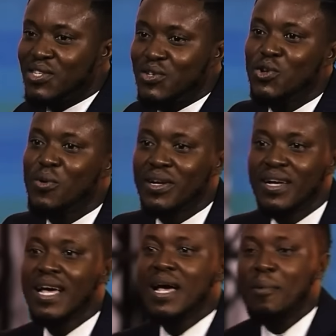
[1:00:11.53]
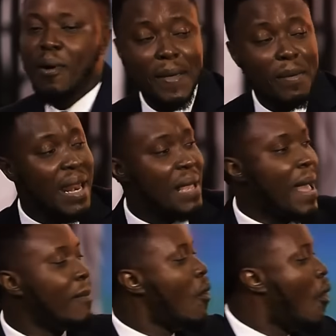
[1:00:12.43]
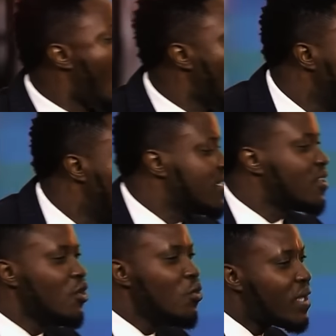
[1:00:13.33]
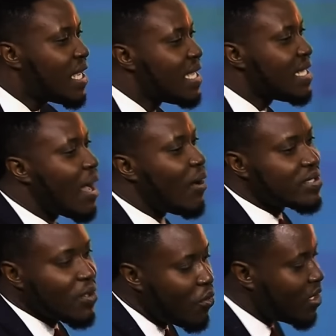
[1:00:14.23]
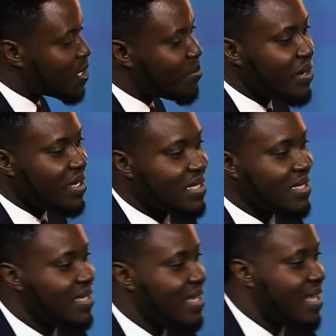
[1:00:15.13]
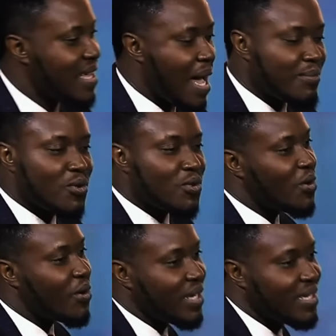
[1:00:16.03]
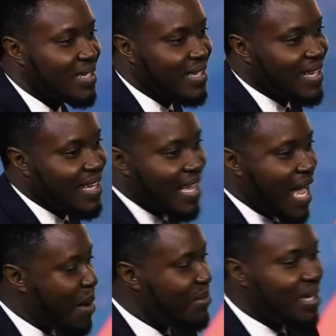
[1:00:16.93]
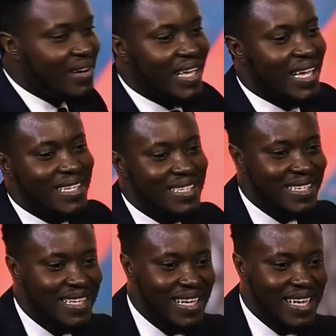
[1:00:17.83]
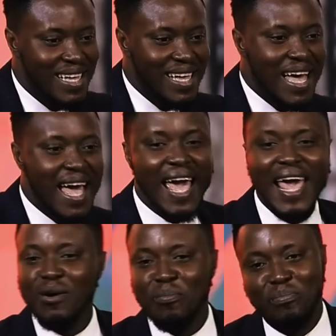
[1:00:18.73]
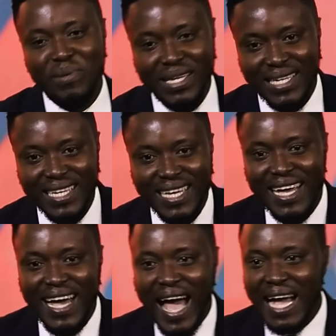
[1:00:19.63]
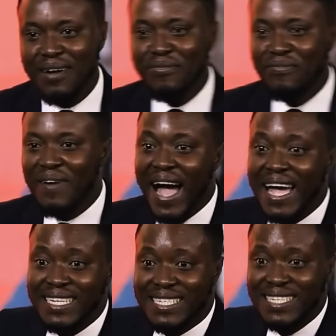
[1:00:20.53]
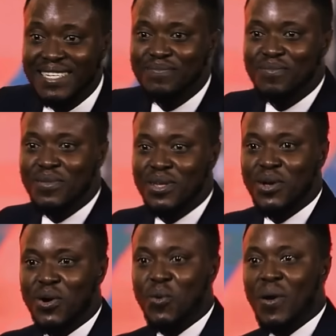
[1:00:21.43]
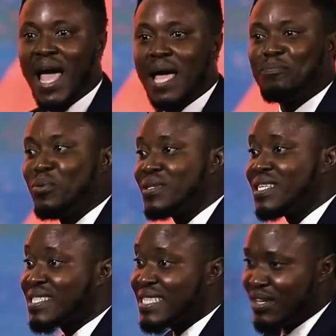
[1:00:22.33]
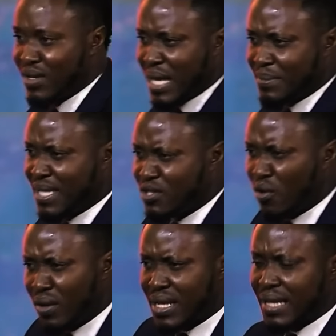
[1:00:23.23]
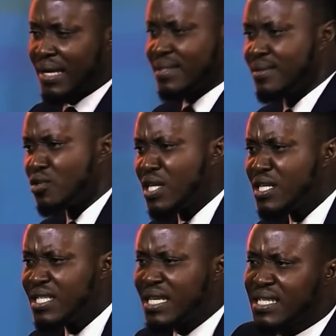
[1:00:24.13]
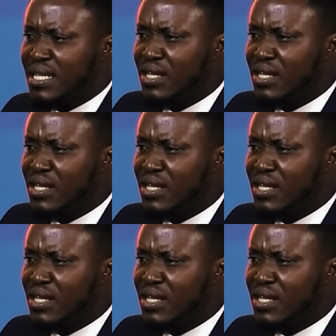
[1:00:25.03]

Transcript: You know where. But people like, I'm always looking. I'll say, Holy Spirit, I'm so sorry. I'm here again. Help me. I can't find where I put this thing. You understand what I'm saying? It's always like that. So he says,